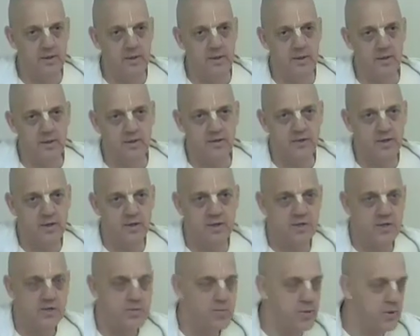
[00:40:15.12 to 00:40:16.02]
So
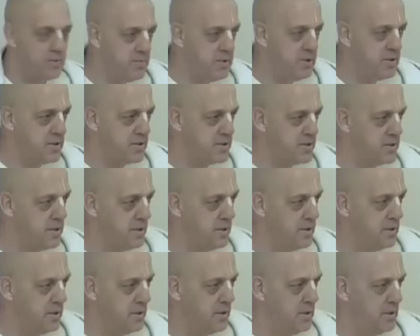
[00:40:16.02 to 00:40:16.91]
that's what it means.
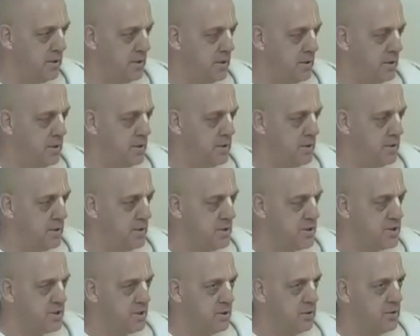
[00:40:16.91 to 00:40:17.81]

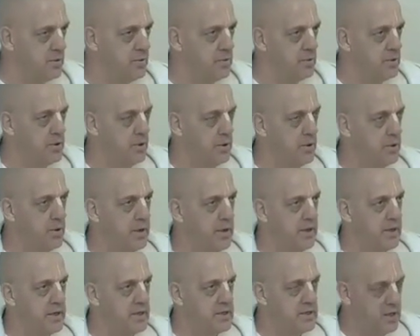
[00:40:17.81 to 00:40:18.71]
So,
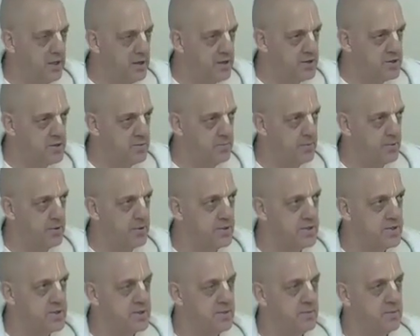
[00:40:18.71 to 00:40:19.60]
an intelligent
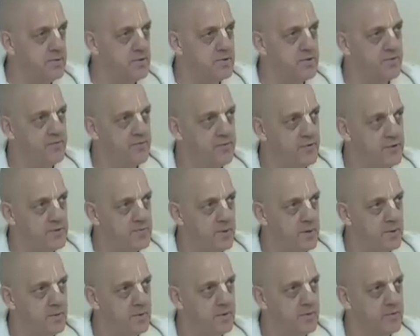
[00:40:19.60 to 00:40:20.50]
person, someone who's influenced
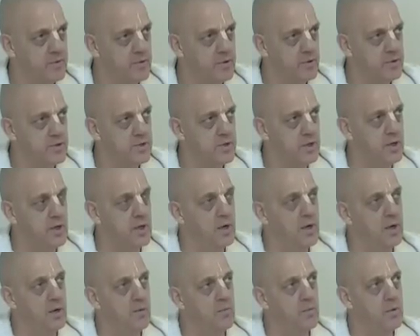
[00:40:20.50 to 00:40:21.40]
by the mode gurus,
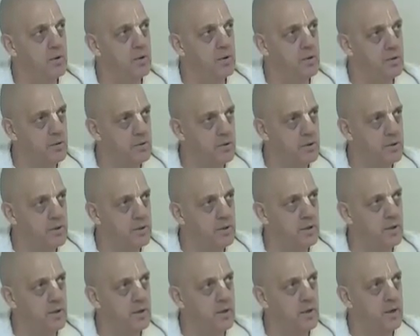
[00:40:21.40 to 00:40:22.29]
will look
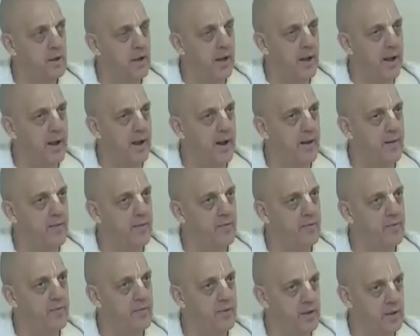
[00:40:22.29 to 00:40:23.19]
at
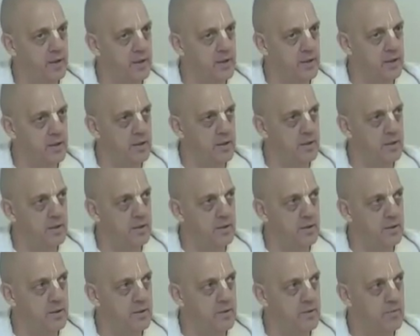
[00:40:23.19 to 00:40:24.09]
the
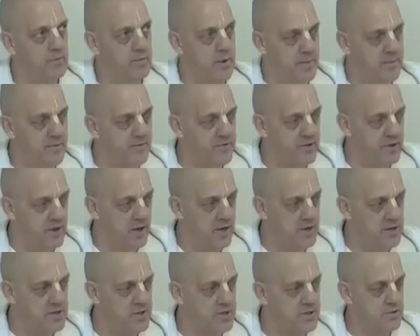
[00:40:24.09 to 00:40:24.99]

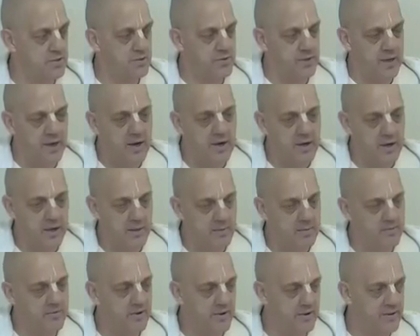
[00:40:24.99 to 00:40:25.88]
ramifications or the outcome
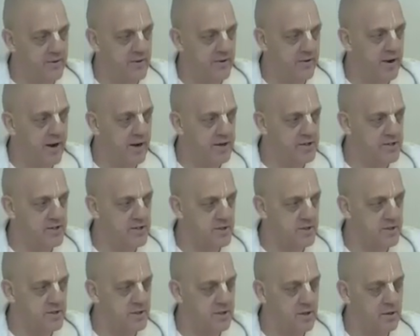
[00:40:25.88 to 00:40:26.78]
of their actions
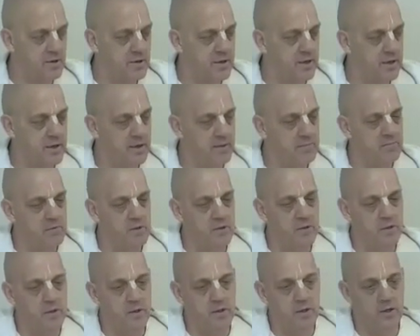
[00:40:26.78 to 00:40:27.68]
and think, okay,
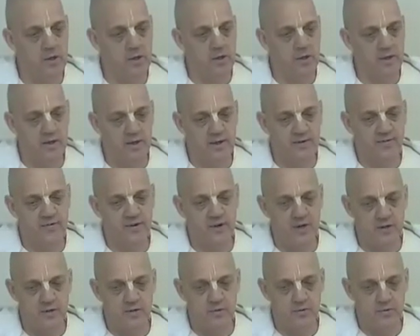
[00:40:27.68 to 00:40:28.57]
if
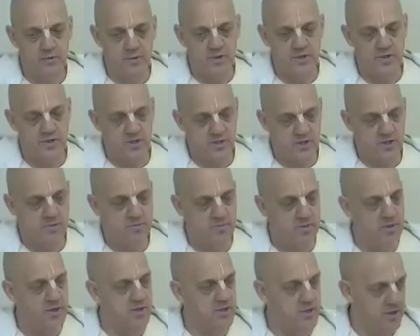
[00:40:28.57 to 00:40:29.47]
I do this, this
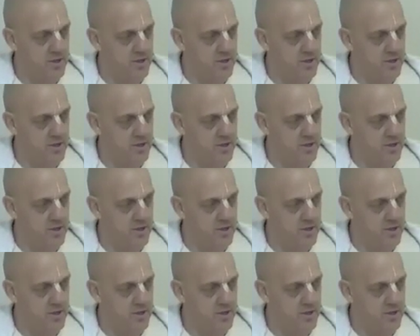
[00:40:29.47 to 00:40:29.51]
means